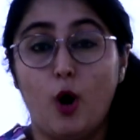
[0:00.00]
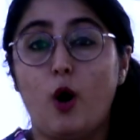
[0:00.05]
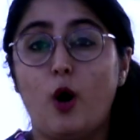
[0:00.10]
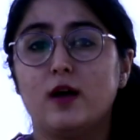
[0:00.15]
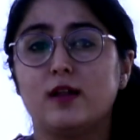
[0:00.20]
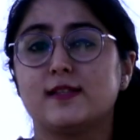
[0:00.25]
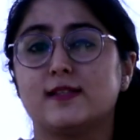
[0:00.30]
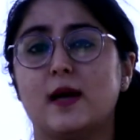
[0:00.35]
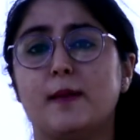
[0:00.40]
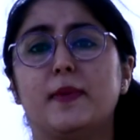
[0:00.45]

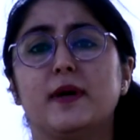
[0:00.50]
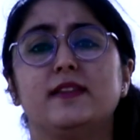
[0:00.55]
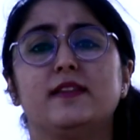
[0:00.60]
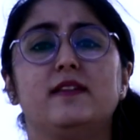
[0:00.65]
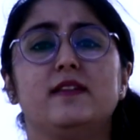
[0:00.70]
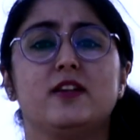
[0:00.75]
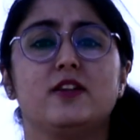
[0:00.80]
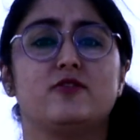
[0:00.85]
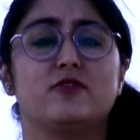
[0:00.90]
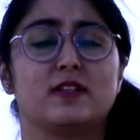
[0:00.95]
or some
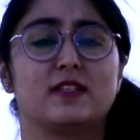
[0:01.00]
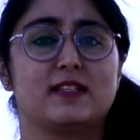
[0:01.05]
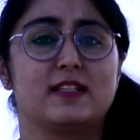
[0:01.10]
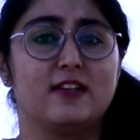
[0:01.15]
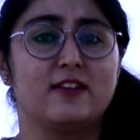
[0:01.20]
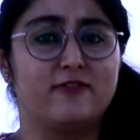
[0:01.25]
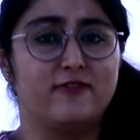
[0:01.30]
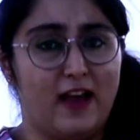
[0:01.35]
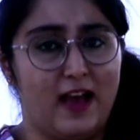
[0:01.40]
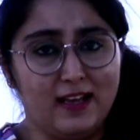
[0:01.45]
other
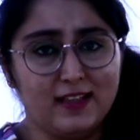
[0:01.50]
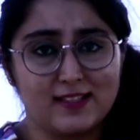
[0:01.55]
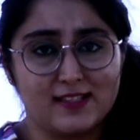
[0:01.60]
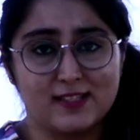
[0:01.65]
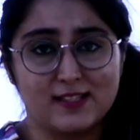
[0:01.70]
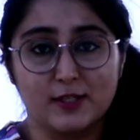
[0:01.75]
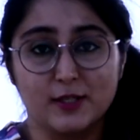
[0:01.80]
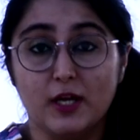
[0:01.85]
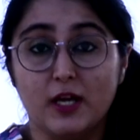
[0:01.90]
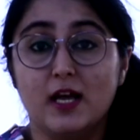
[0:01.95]
interesting
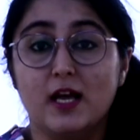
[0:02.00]
facts?